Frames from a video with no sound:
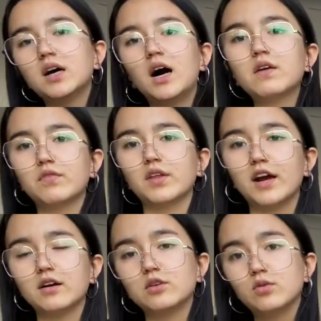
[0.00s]
hard for the
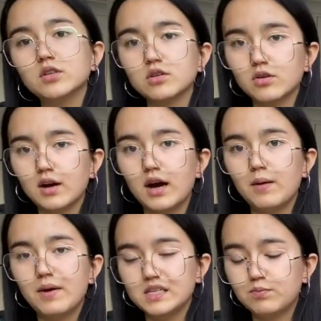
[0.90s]
Hairy Quandong,
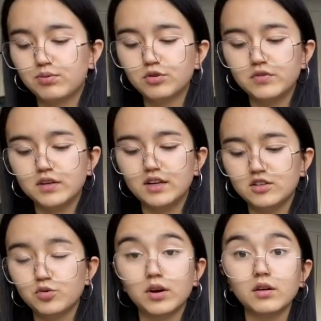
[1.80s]
as proven in
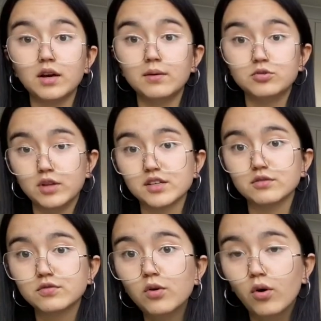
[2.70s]

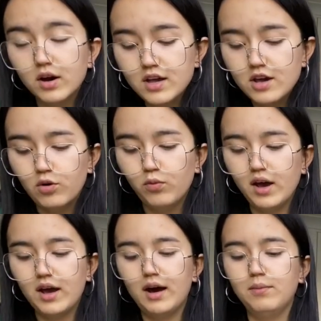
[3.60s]
2004,
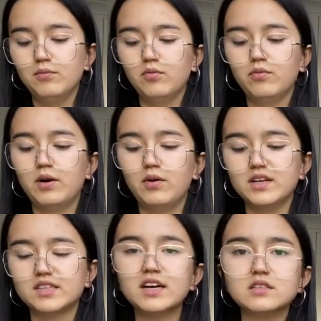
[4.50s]
where
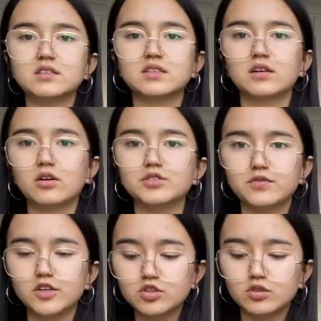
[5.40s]
scientists and
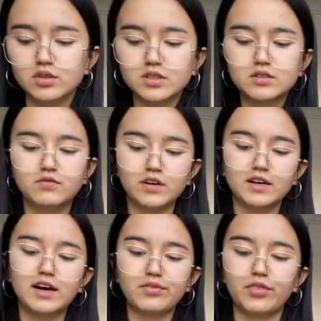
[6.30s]
conservationists figured
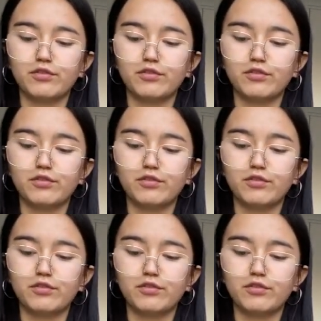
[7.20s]
out that the